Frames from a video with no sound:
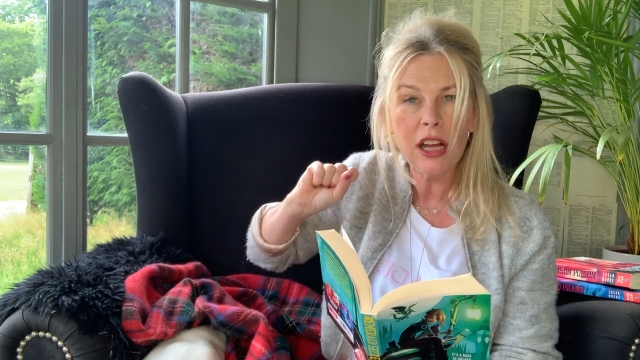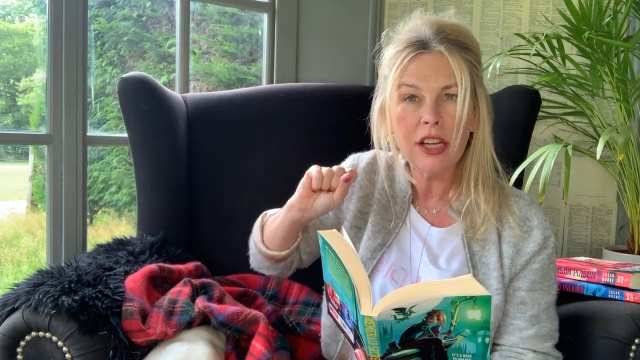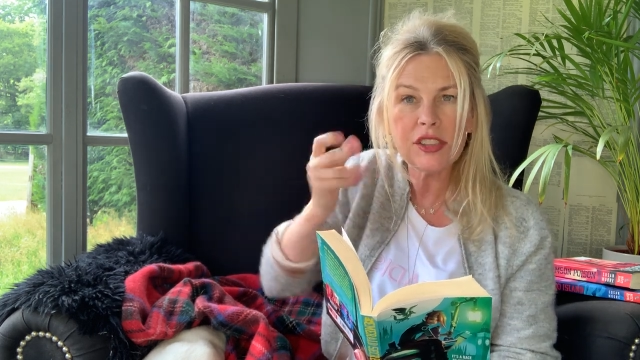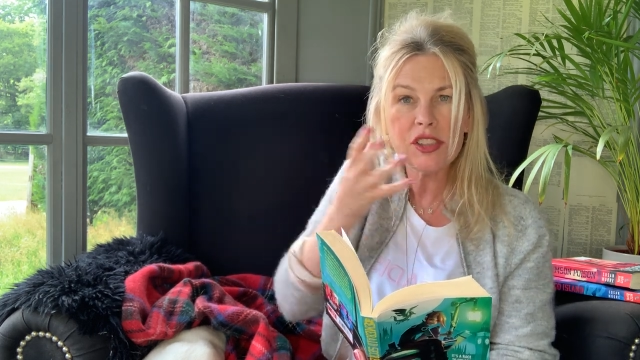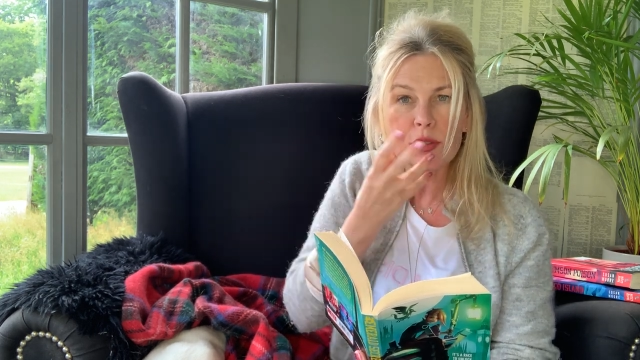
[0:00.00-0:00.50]

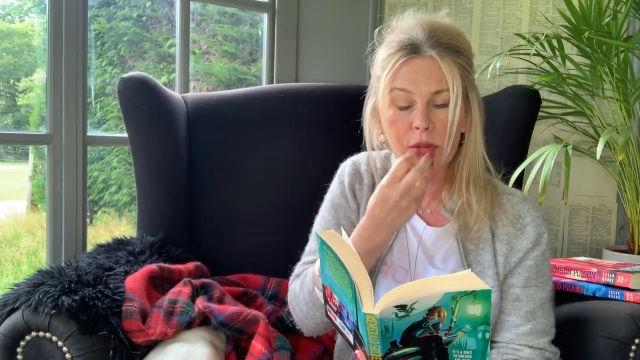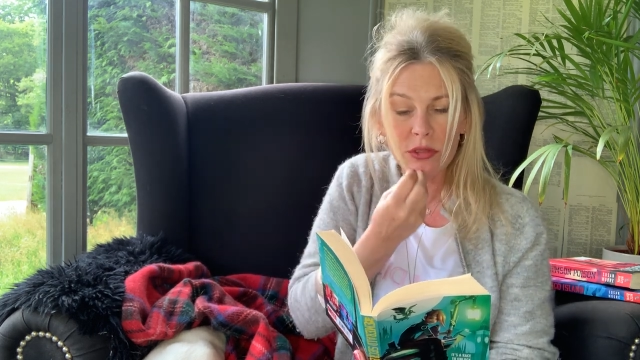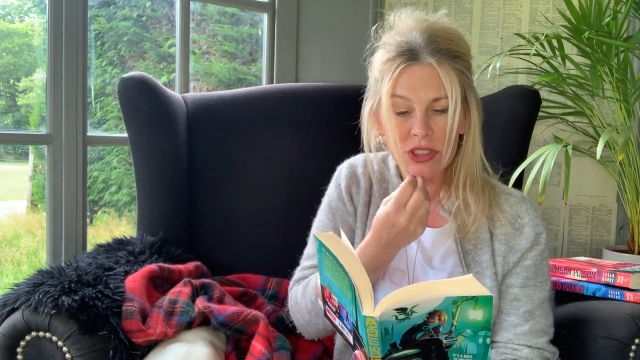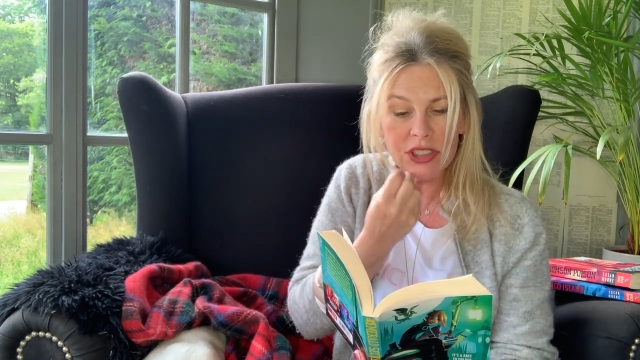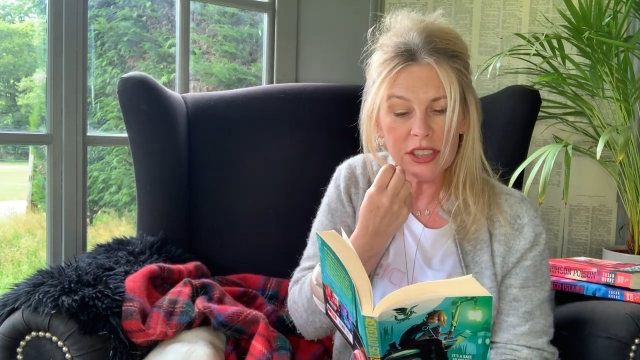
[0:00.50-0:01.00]
and the
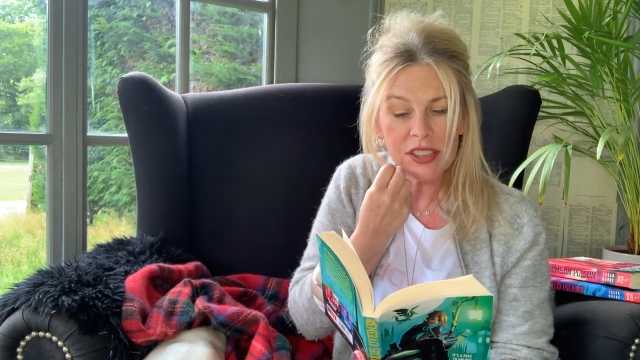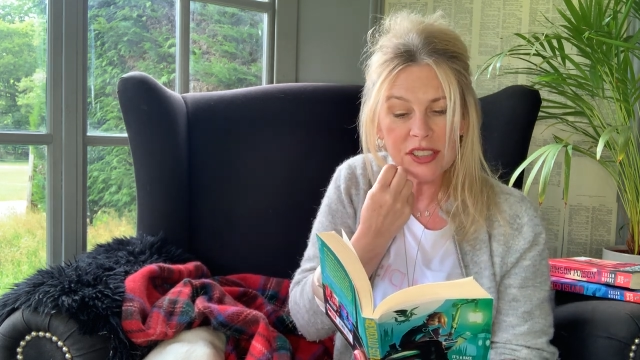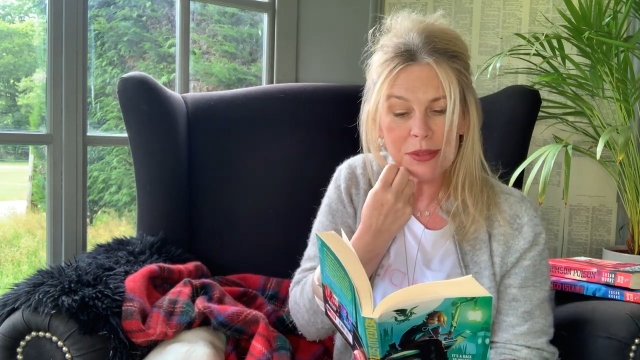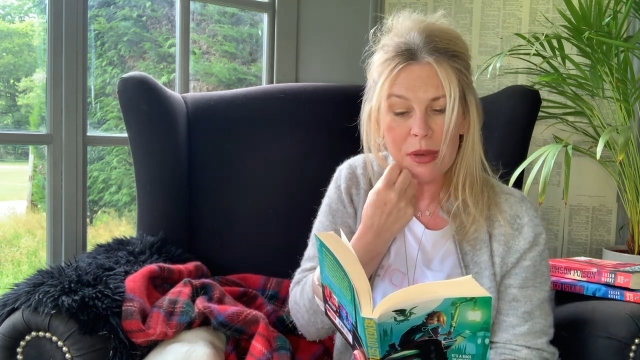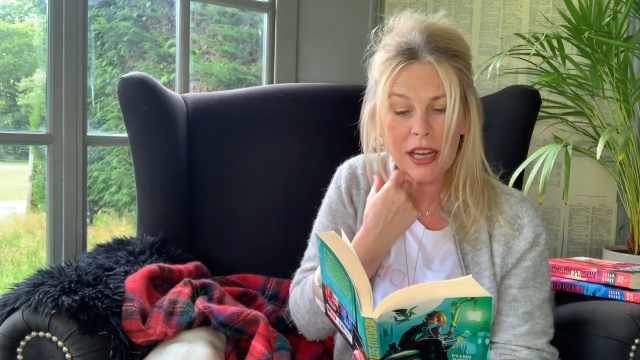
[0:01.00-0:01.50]
squirrel shut
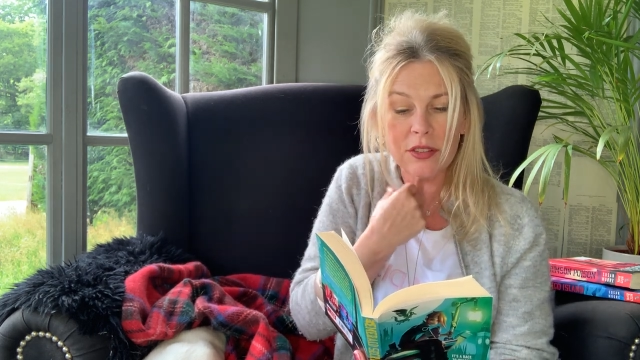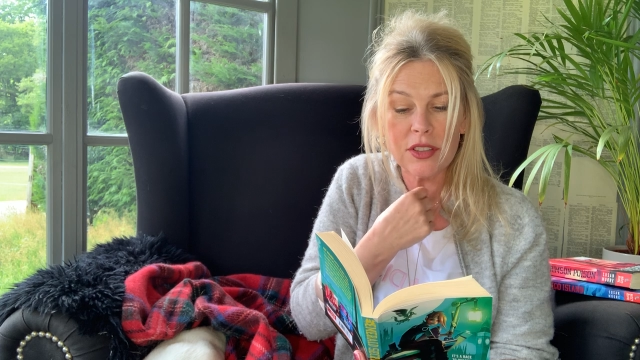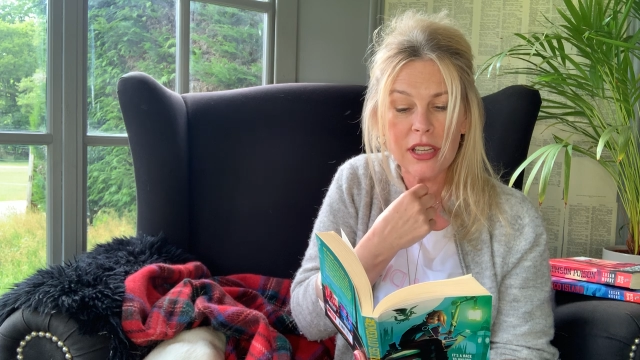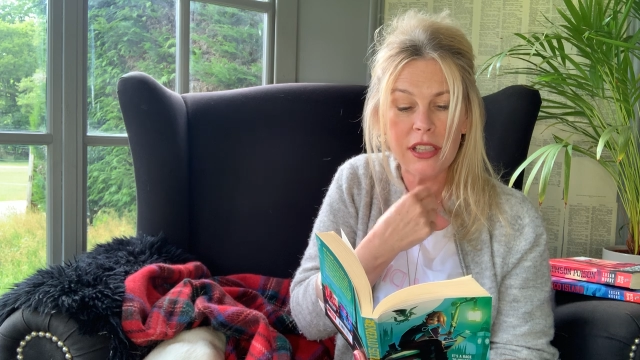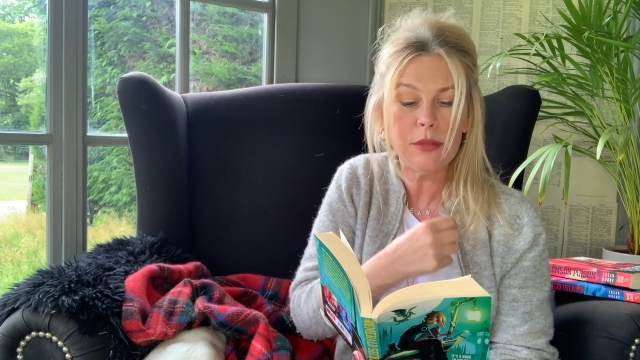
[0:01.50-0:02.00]
its
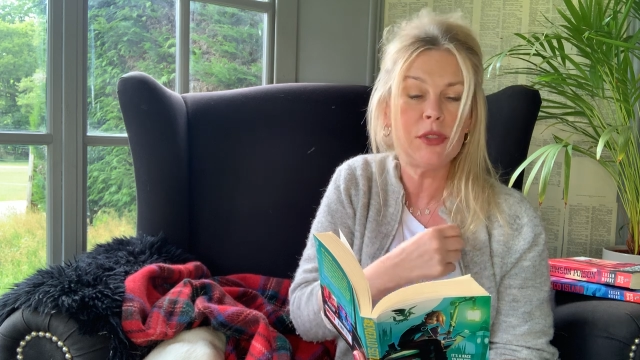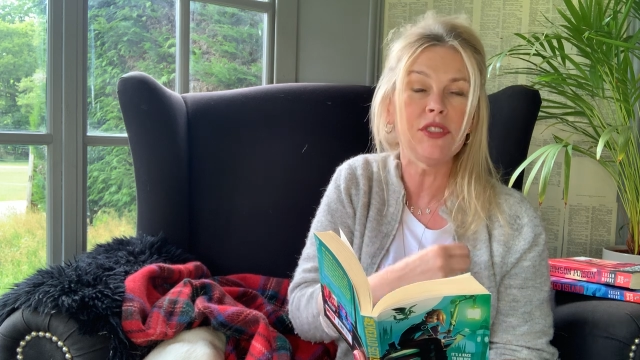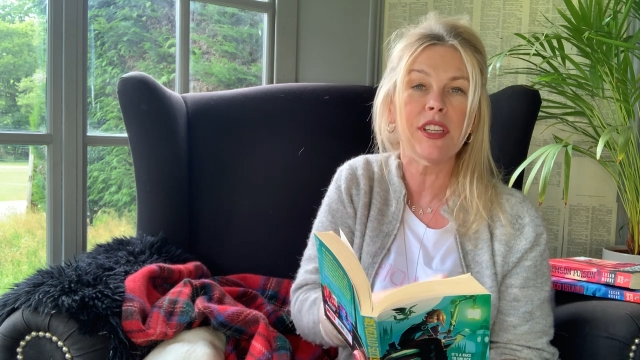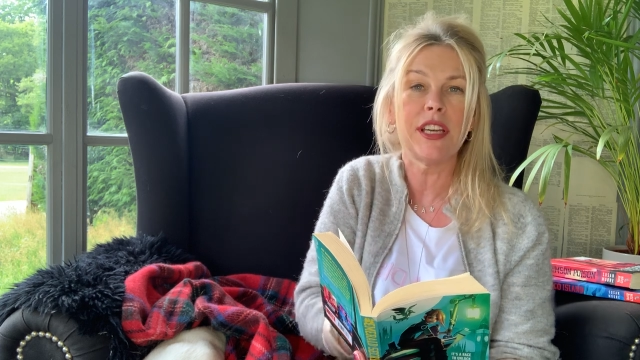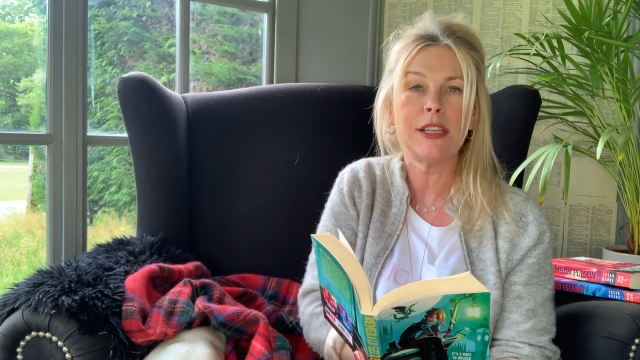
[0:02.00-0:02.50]
mouth and the
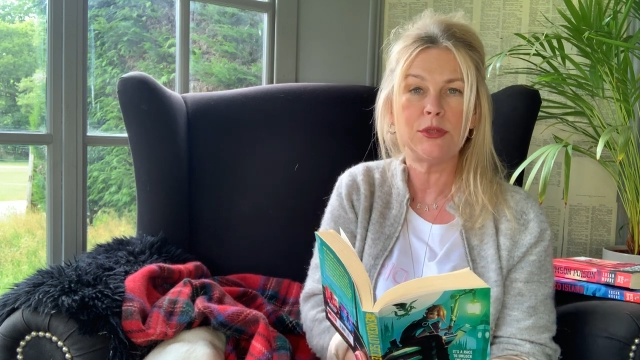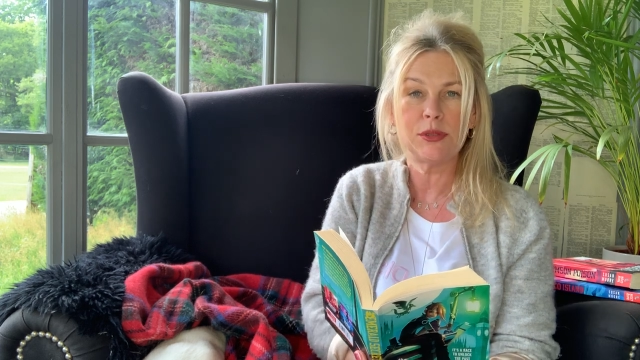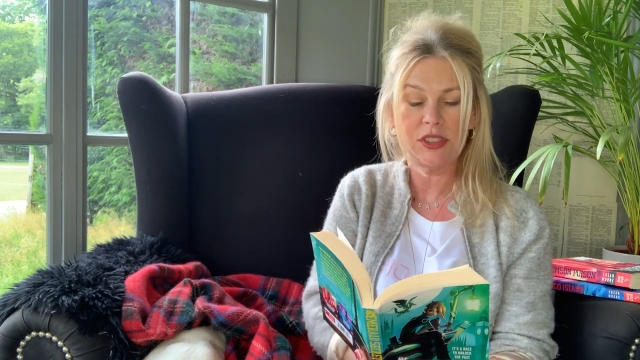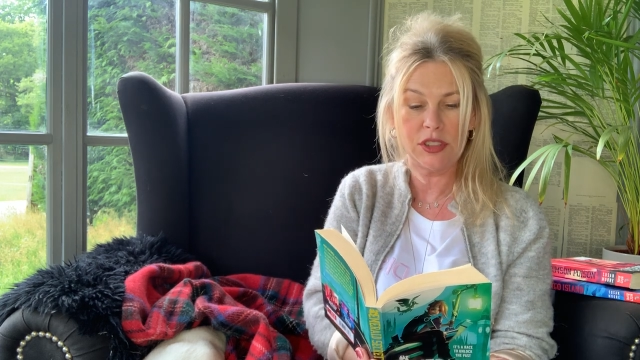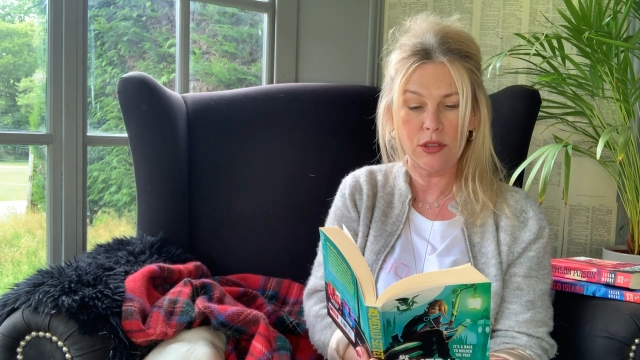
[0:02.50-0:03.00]
music came
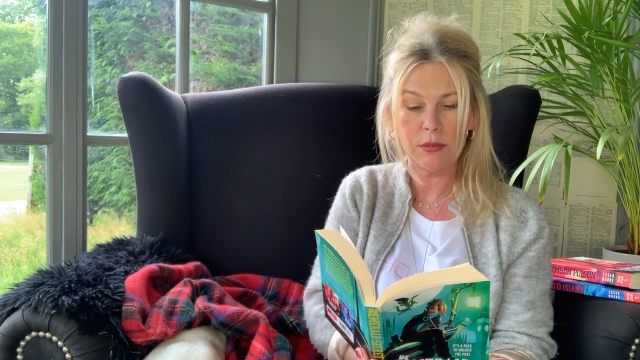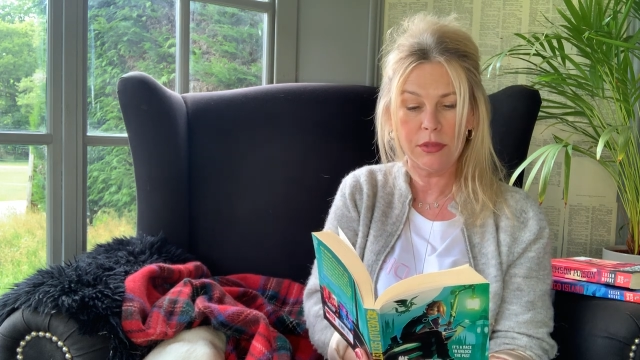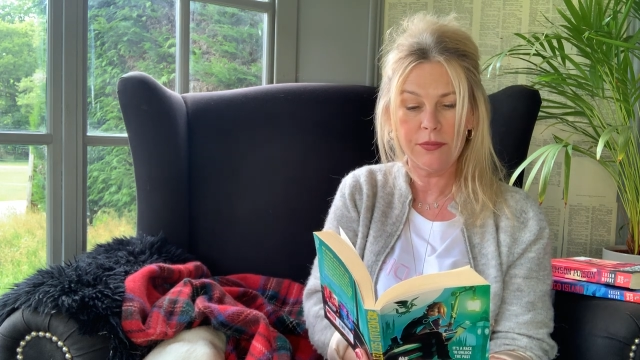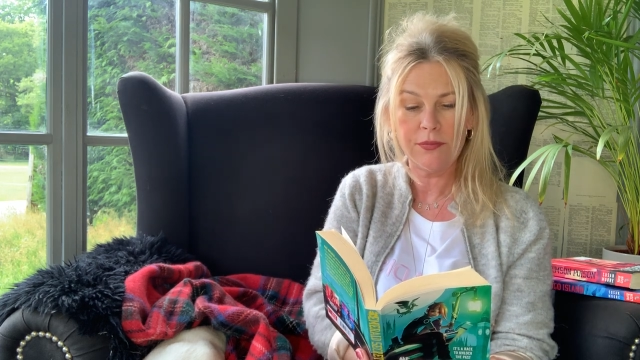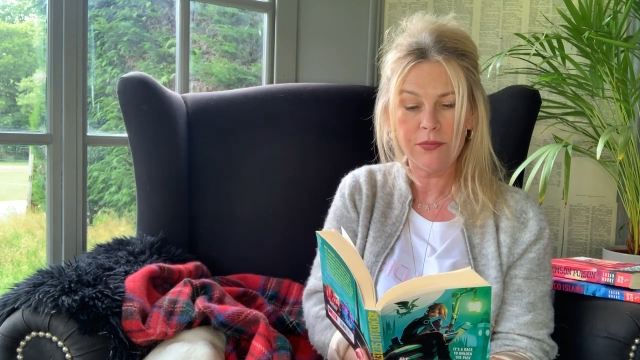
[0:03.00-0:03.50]
to a stop.